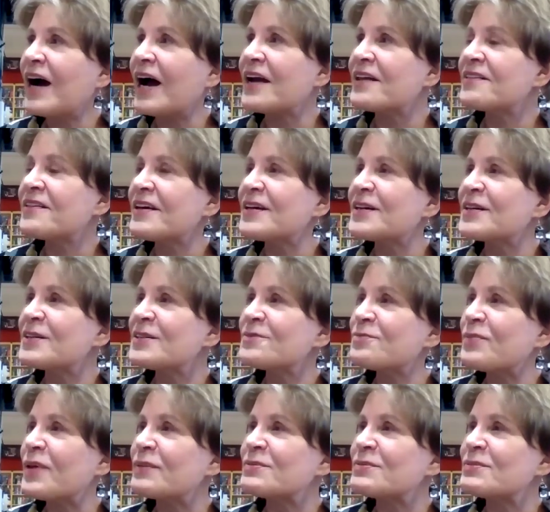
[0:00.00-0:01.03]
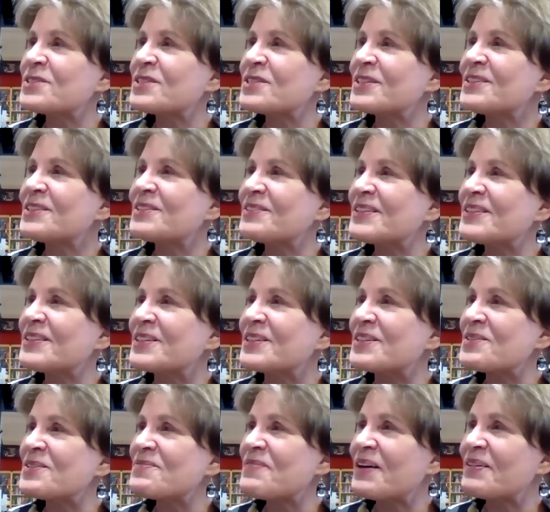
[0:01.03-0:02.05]
I think, publishing career.
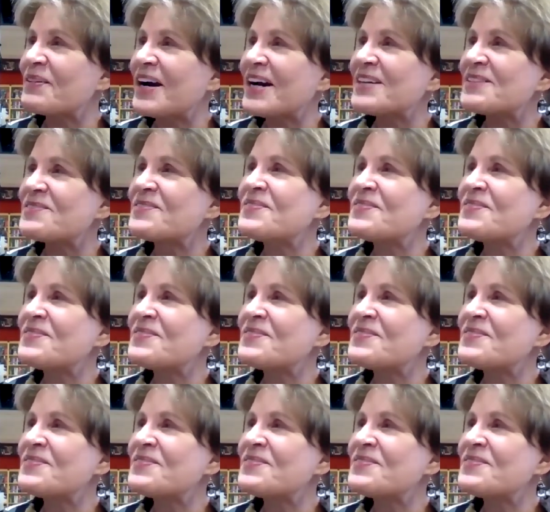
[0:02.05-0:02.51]
Am I right?